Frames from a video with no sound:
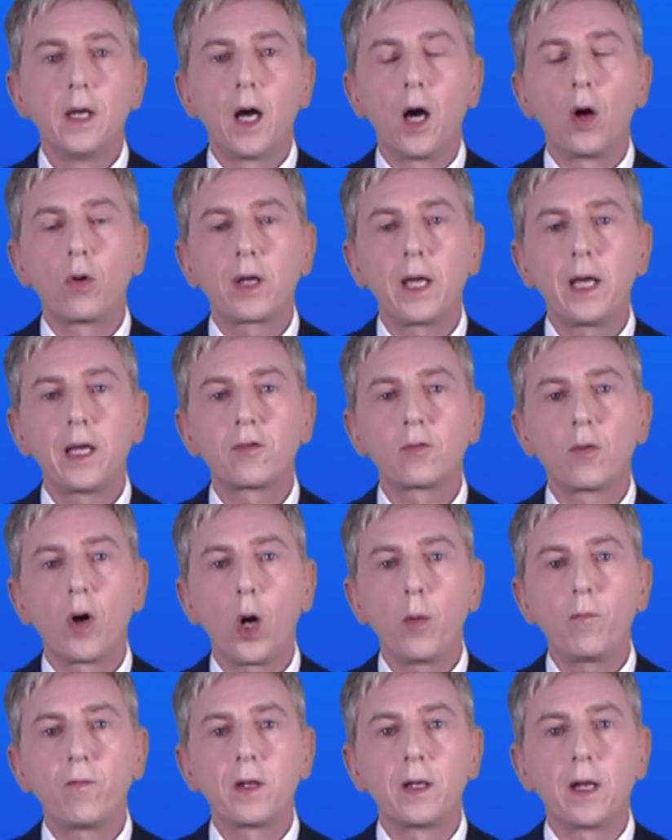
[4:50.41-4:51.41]
Okay, so
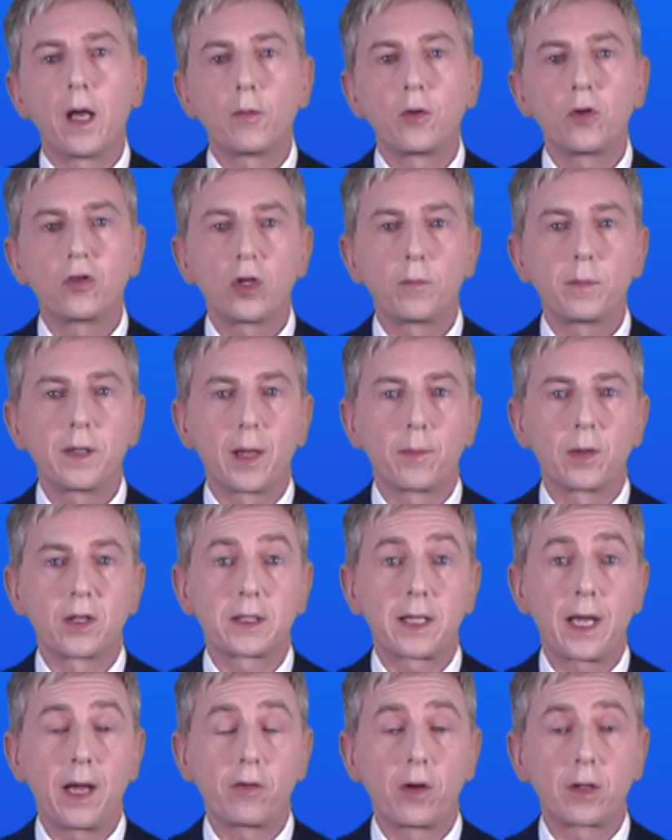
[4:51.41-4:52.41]
hopefully now you should be able to
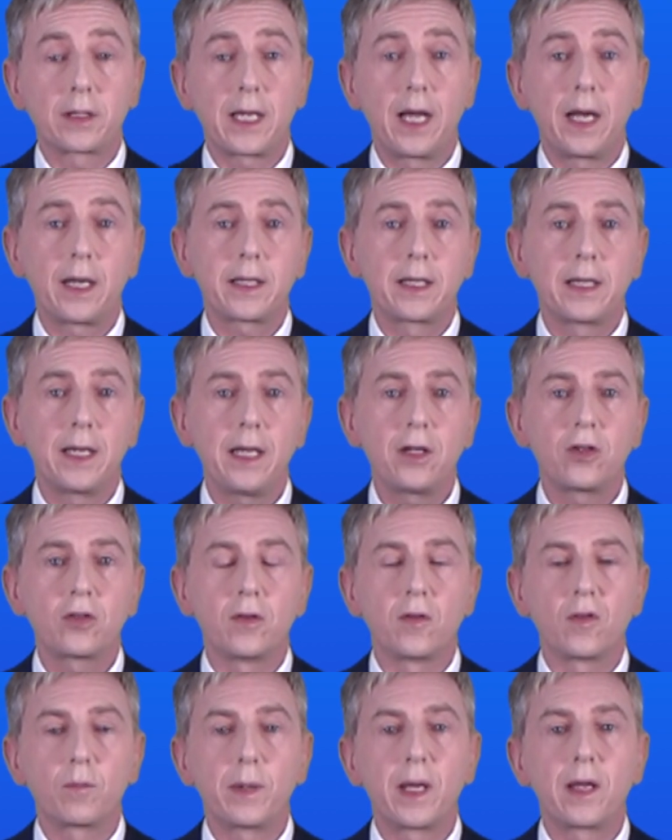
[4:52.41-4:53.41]
carry out
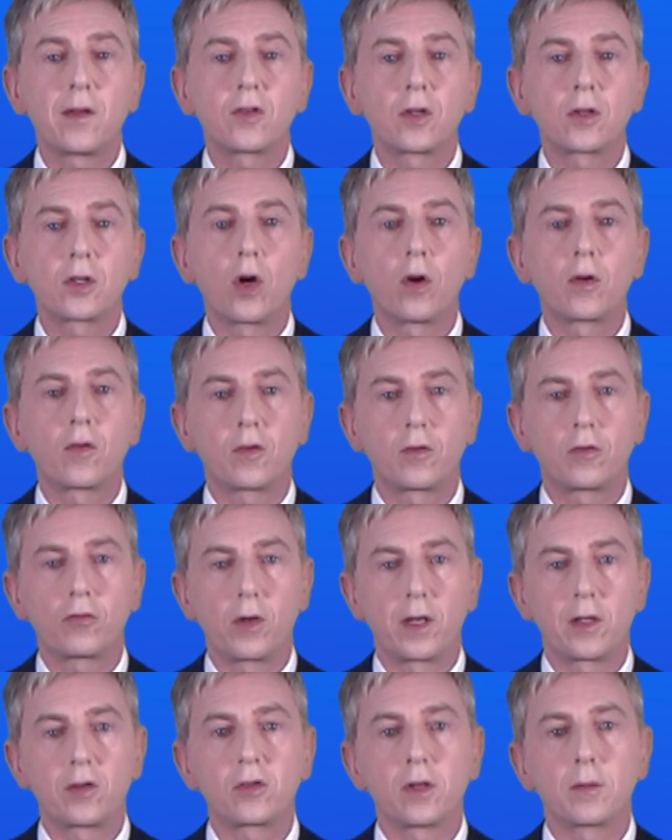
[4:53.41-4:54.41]
calculations based on
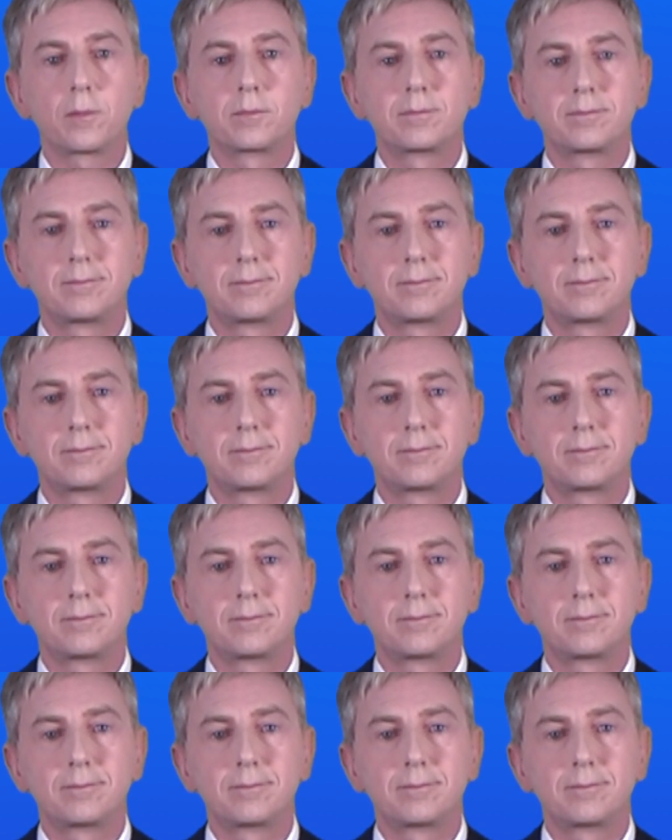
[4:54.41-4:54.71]
concentration.